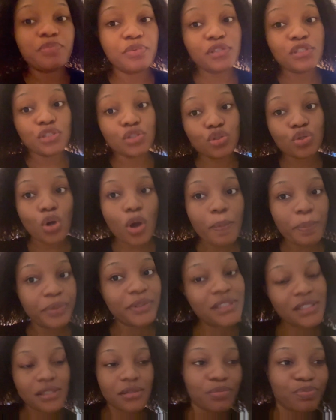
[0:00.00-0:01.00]
be
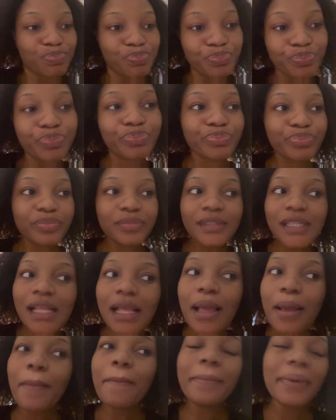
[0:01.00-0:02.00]
stopped
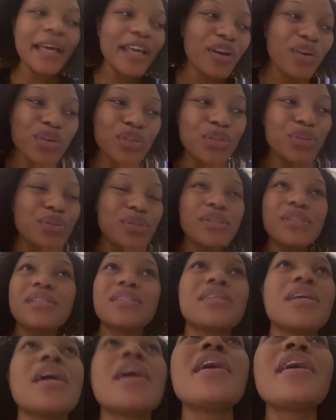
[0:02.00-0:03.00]
by all those,